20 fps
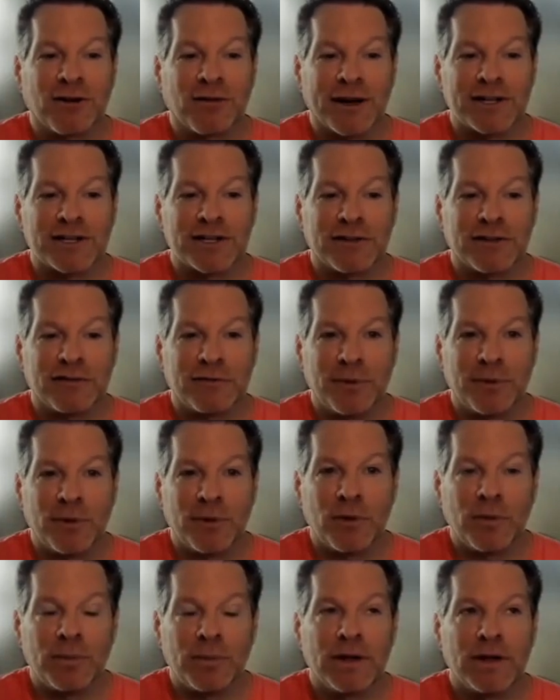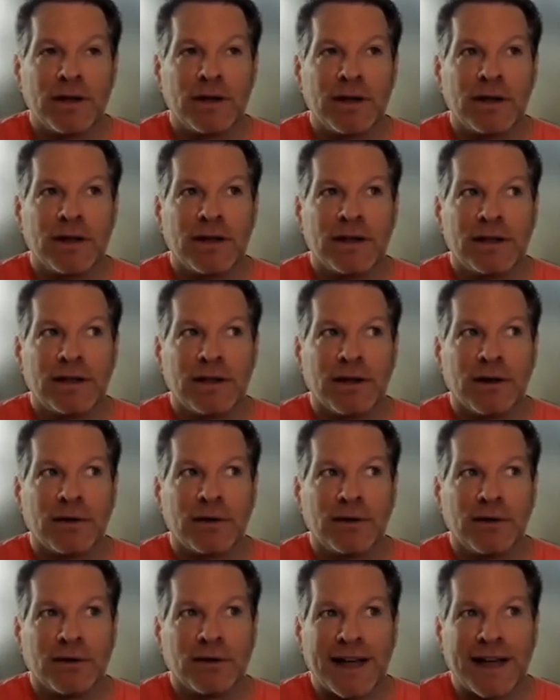collection of poop, you know,
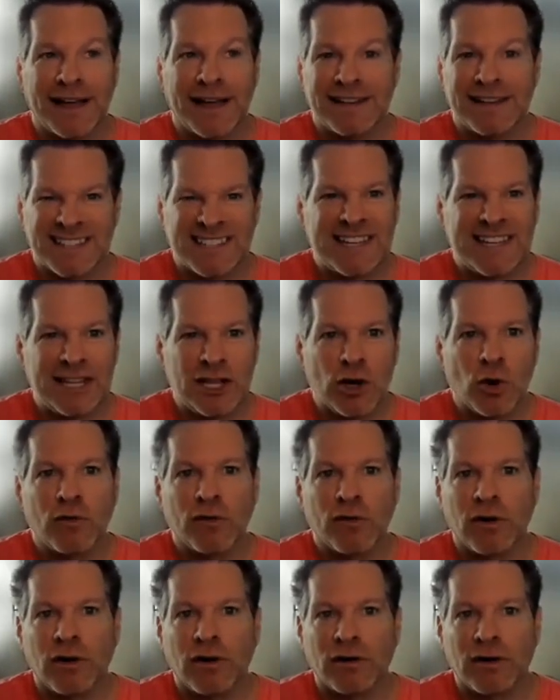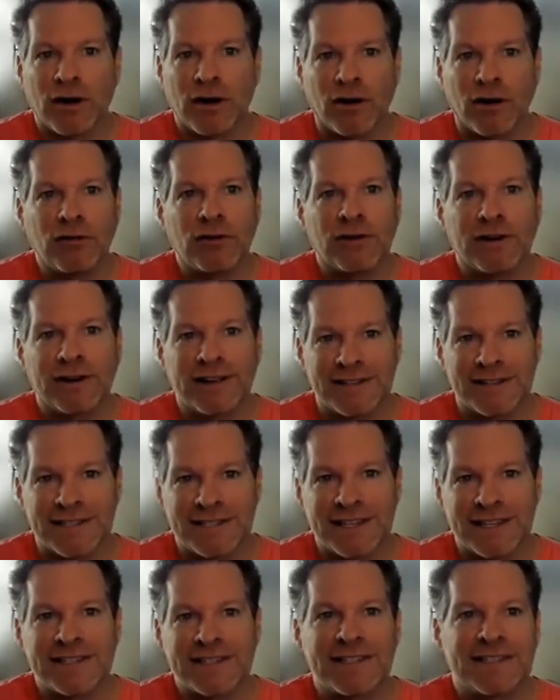you'll kind of see the overall color,
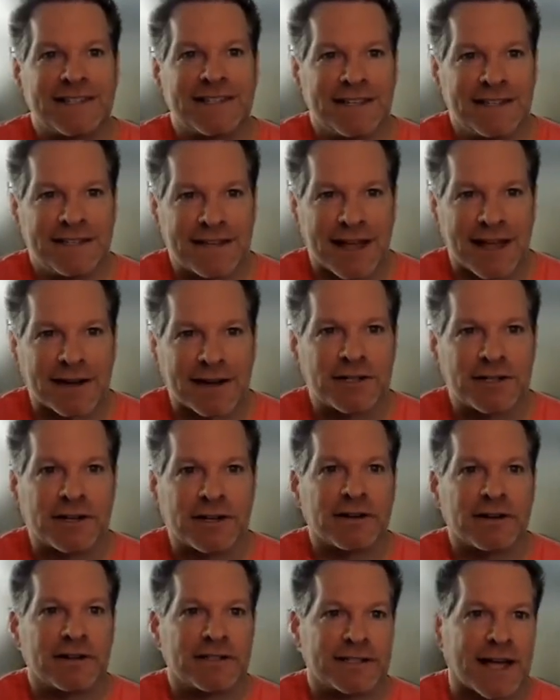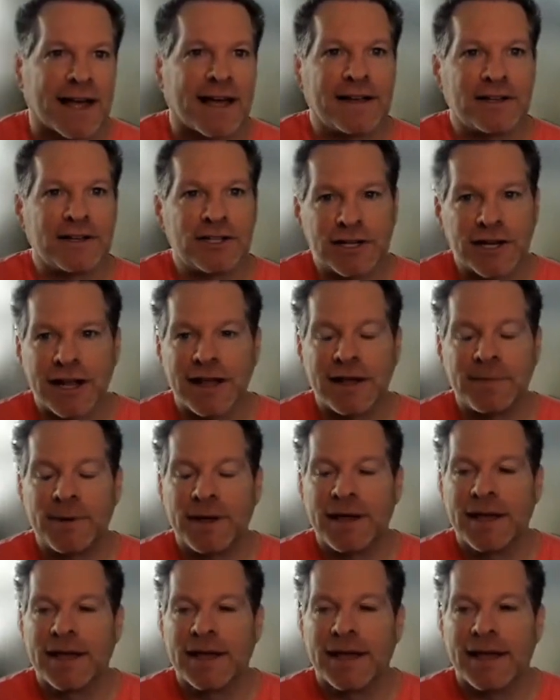consistency, texture, size, shape.
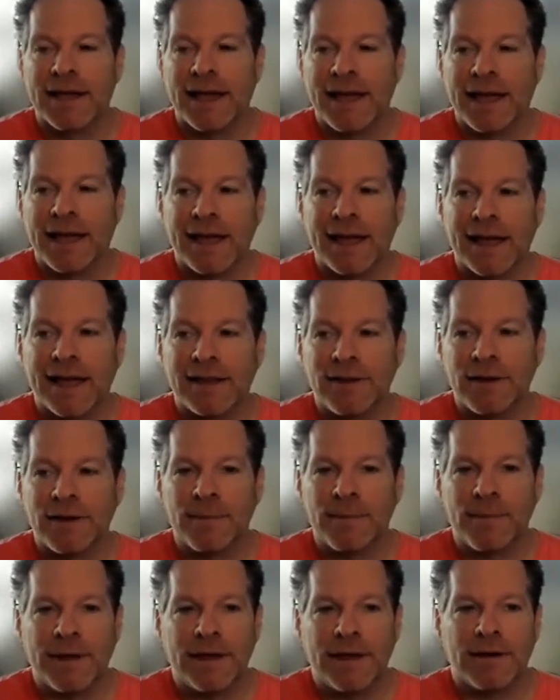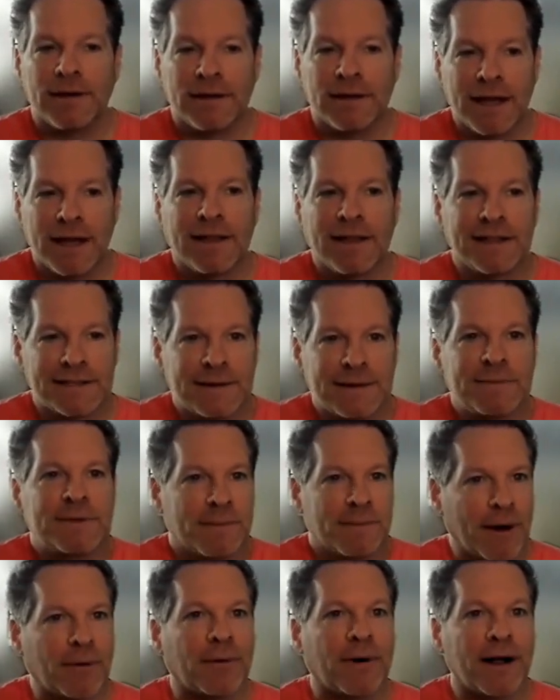And you can be, yeah, that seems
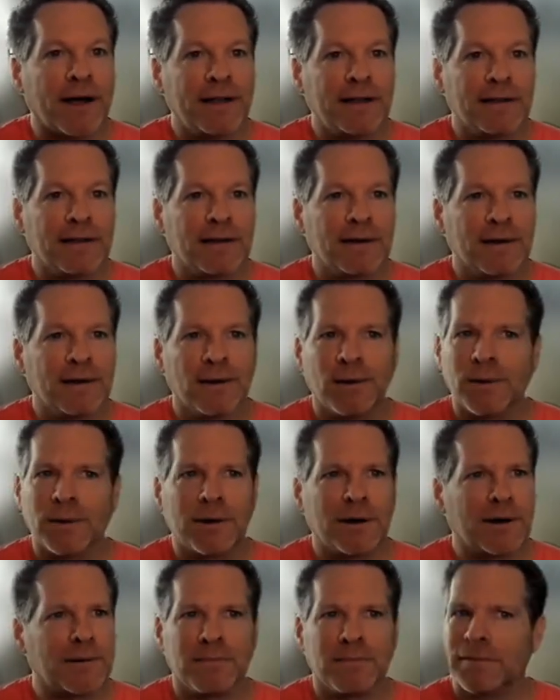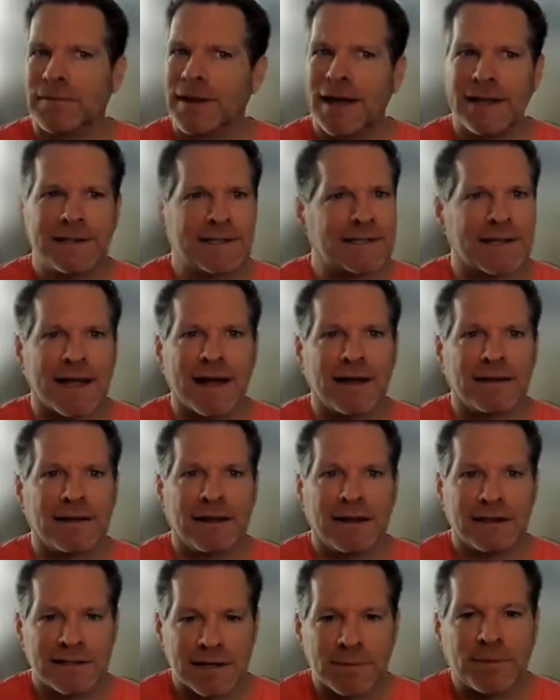about right. Or that's not.
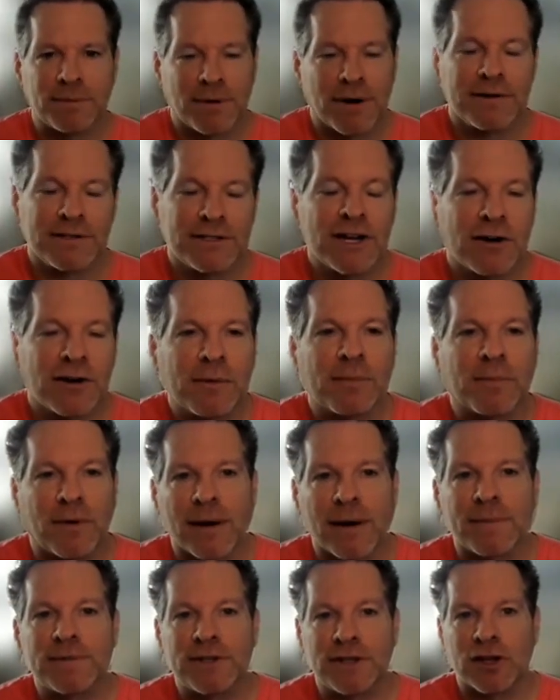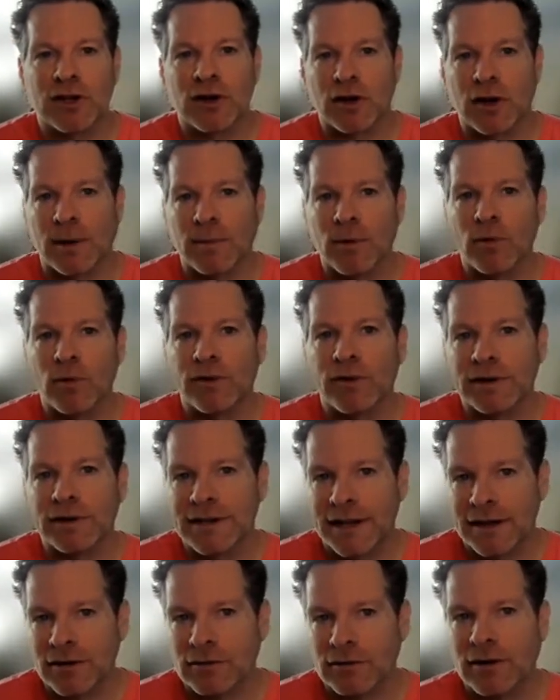And it's a generally prompts you to come over and
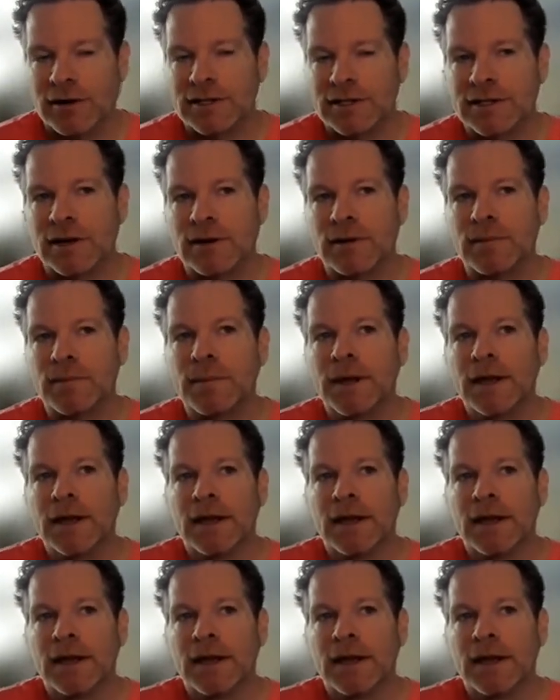take a look. So